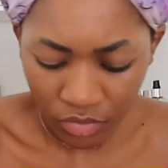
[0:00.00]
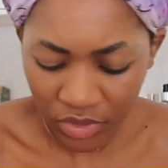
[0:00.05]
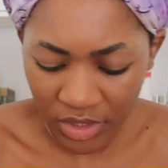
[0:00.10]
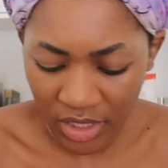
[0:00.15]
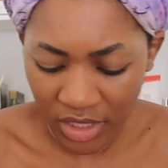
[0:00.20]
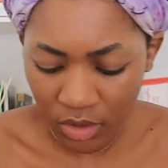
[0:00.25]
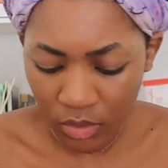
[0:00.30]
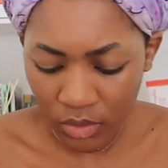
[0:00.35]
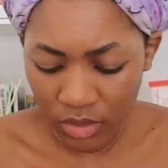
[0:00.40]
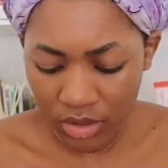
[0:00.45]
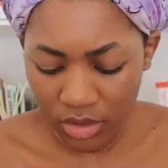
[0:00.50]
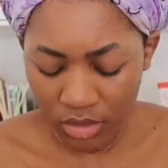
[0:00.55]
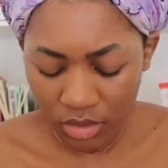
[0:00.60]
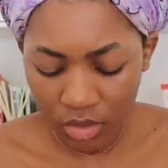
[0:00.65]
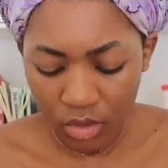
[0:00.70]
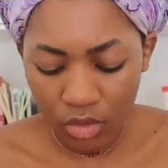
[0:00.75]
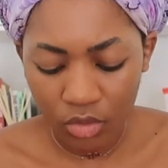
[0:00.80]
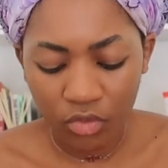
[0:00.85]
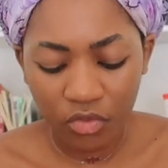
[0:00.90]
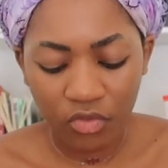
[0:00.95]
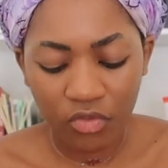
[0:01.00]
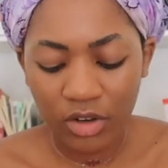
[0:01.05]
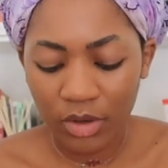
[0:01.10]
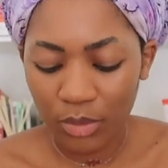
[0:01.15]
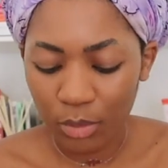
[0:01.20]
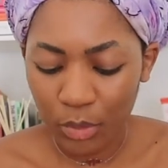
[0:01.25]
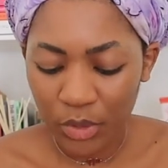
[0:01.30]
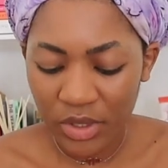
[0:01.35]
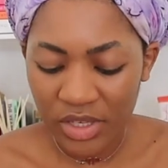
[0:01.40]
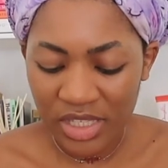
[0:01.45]
They don't, oh
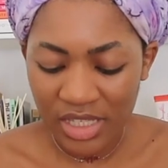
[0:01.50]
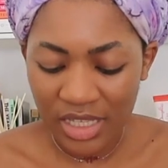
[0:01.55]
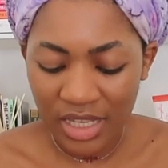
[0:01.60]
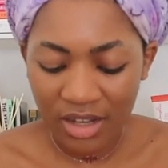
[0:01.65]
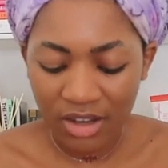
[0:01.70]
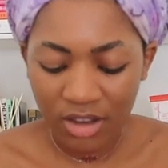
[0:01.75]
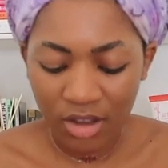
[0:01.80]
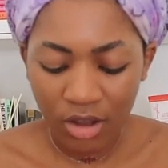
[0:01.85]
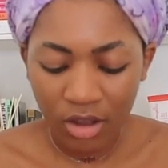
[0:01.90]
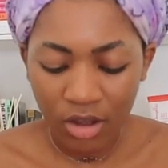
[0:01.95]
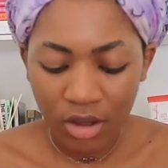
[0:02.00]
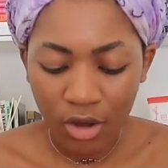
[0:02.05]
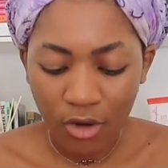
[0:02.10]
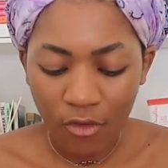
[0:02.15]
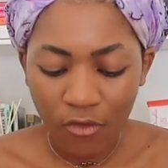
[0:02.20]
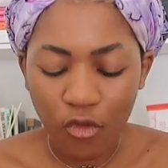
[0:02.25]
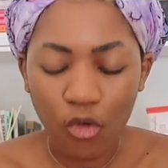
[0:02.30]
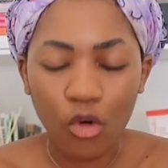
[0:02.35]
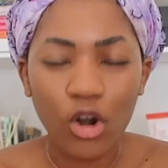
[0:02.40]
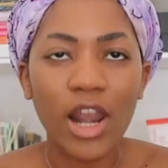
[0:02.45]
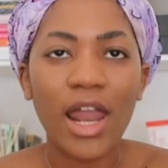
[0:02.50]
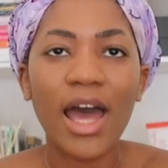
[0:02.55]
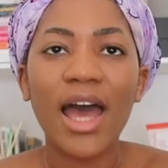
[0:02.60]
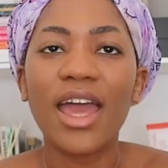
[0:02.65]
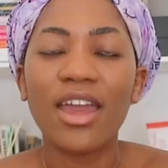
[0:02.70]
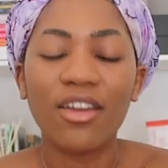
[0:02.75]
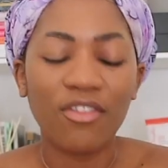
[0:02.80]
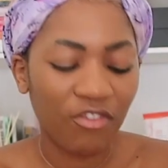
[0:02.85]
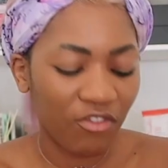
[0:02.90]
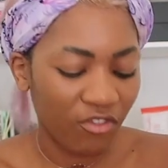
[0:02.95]
flip, he said for
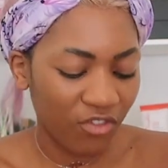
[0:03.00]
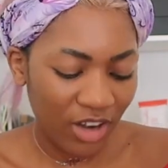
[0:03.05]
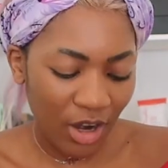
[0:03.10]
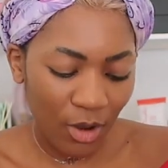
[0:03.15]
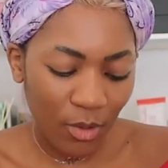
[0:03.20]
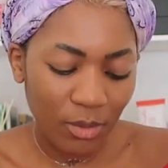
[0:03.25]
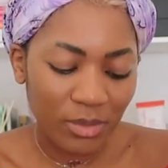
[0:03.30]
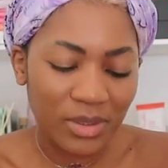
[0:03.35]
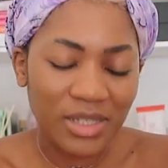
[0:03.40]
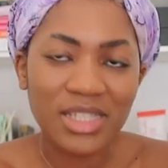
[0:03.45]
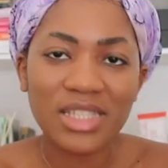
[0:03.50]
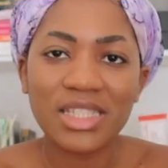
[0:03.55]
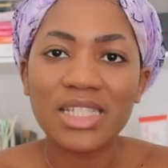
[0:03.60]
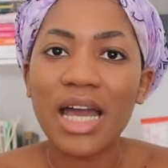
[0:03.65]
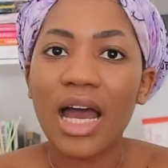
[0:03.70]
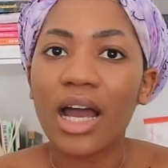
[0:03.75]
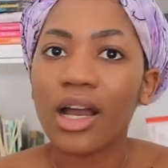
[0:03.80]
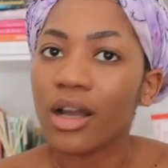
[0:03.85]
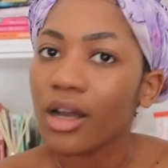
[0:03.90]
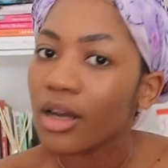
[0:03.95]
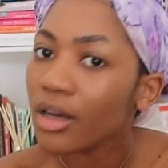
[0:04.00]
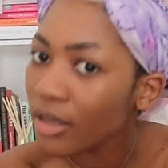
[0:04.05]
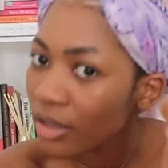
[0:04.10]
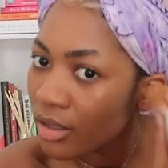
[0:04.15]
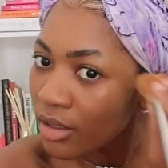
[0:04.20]
life. Now I'm stuck.